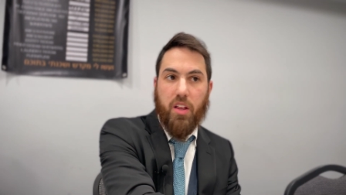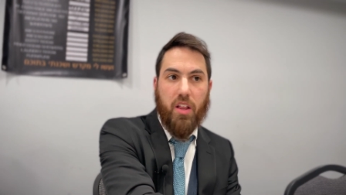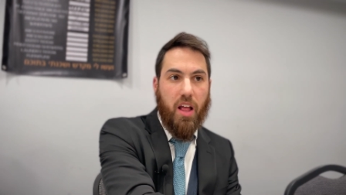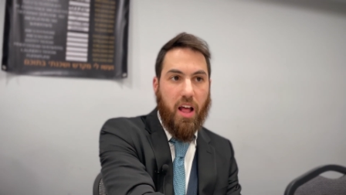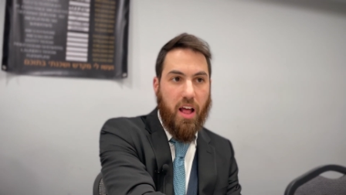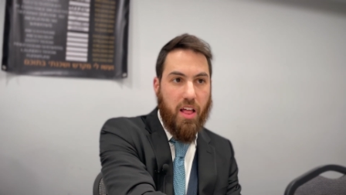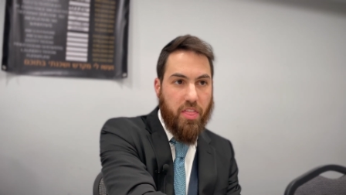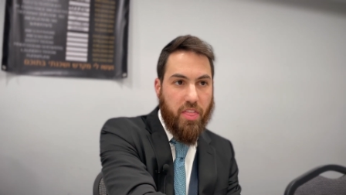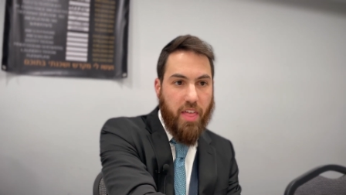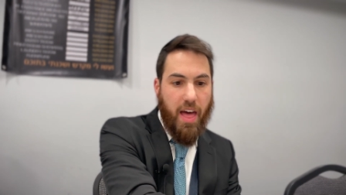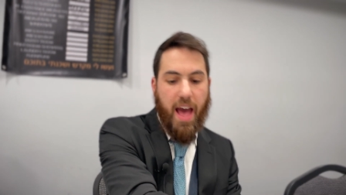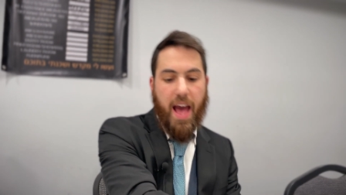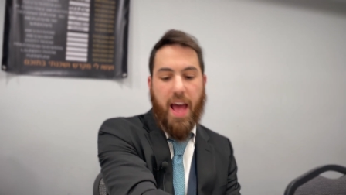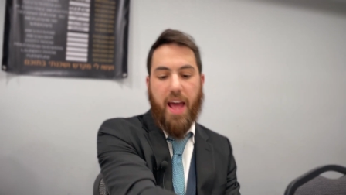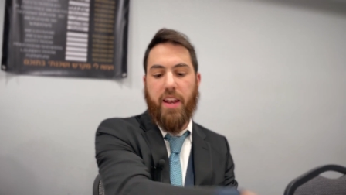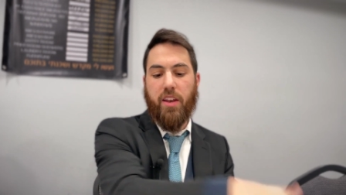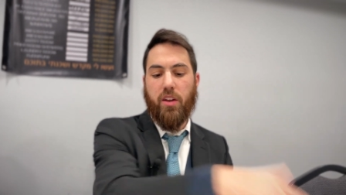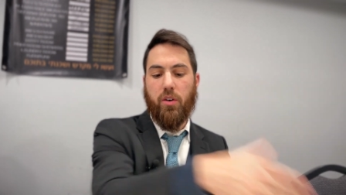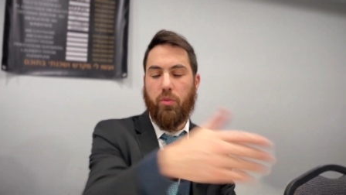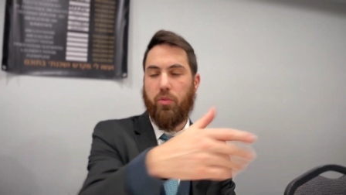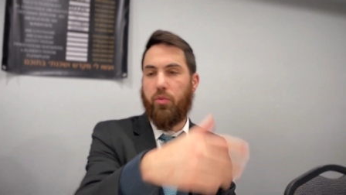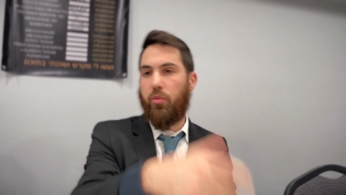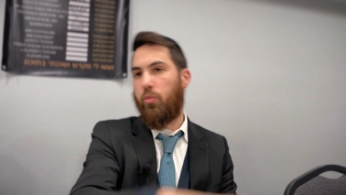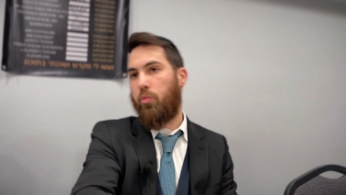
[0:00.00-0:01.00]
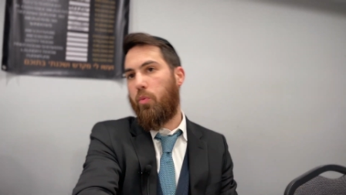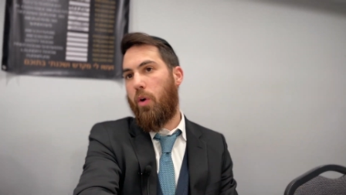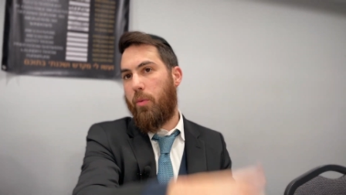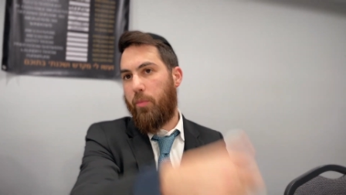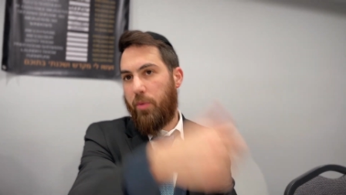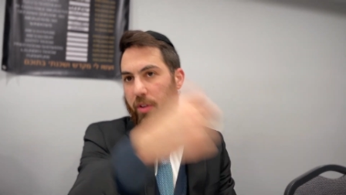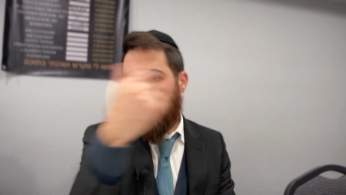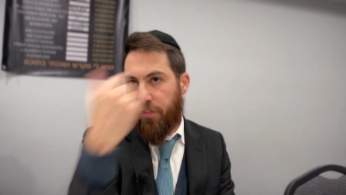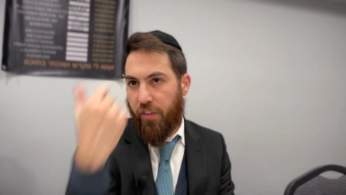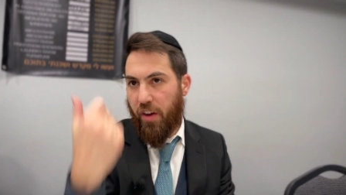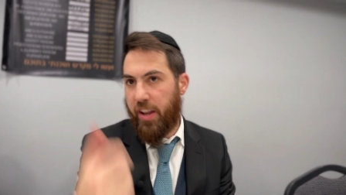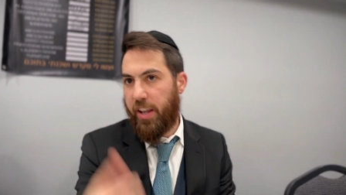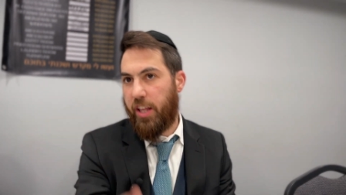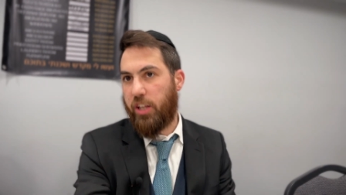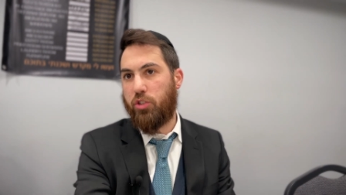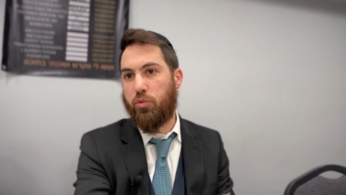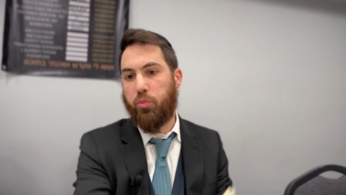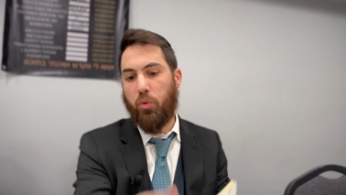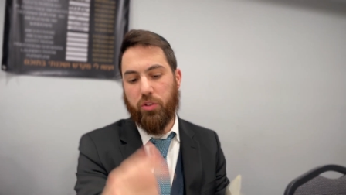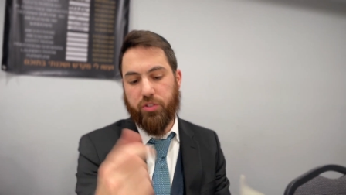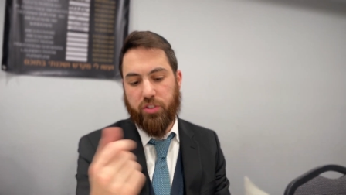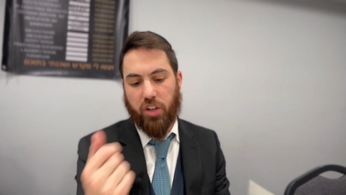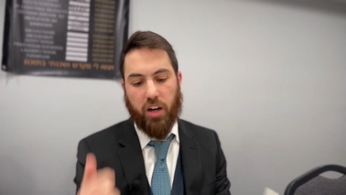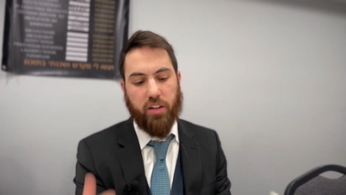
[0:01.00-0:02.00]
And then when we finish,
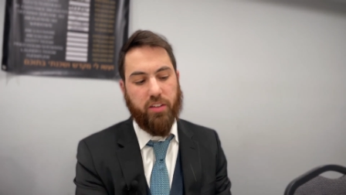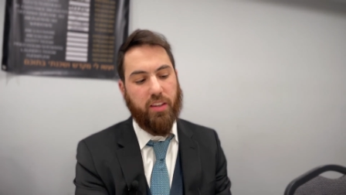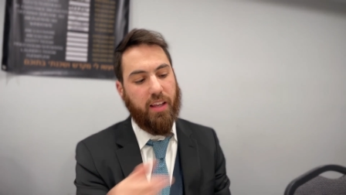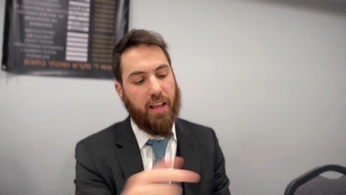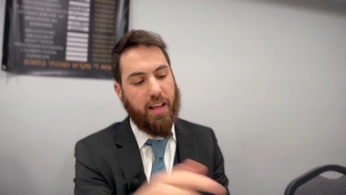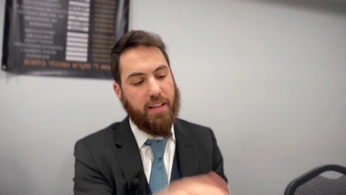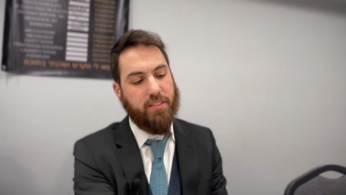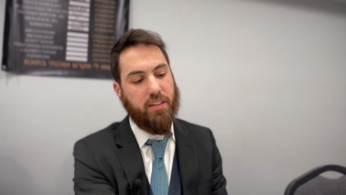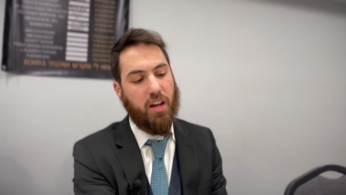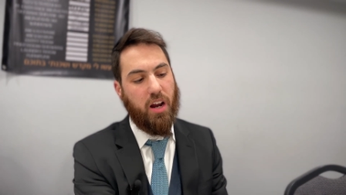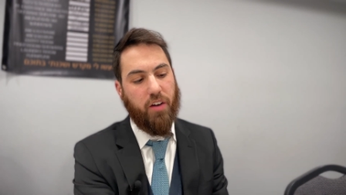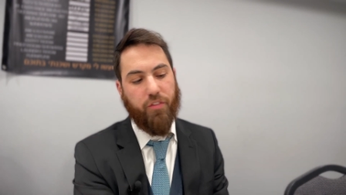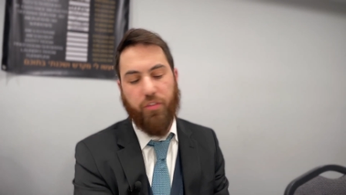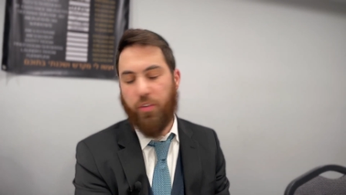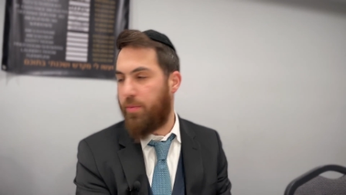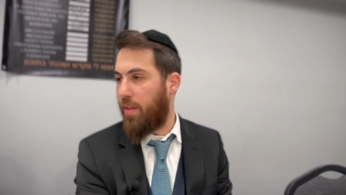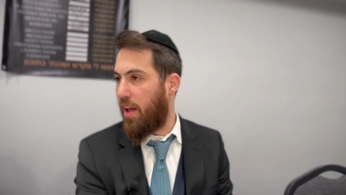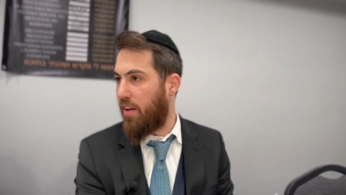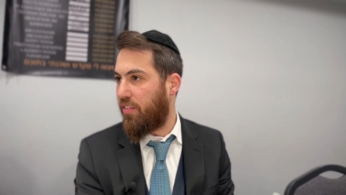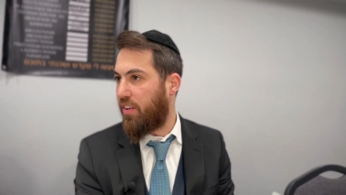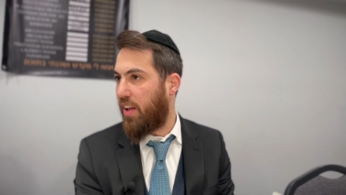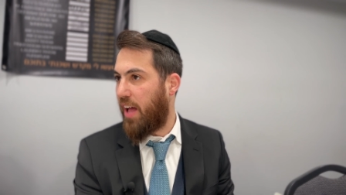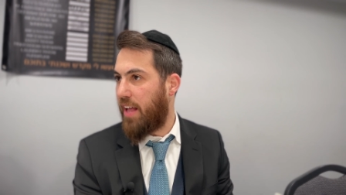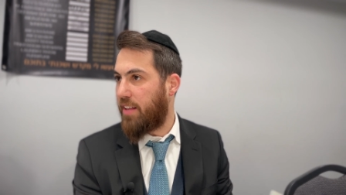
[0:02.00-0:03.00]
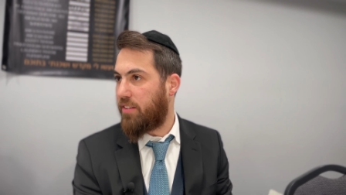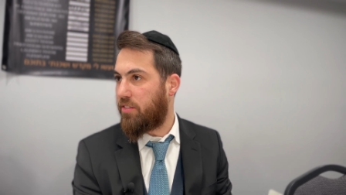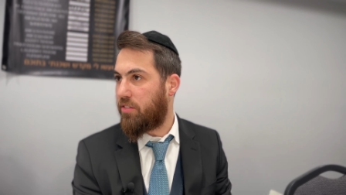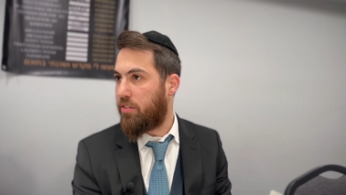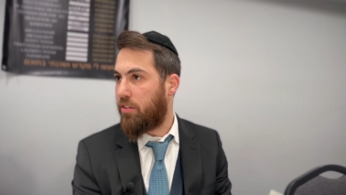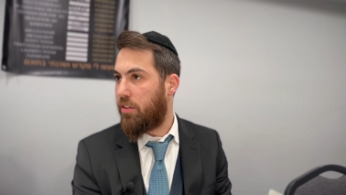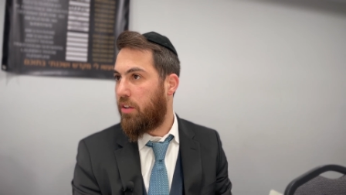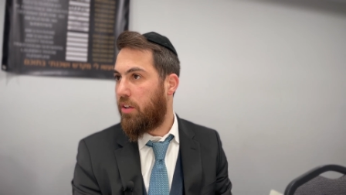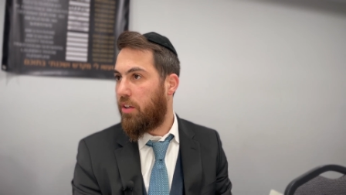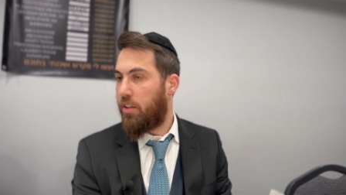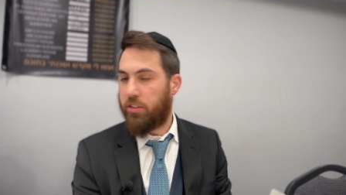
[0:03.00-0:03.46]
we'll start the Chazara from Daf Ches.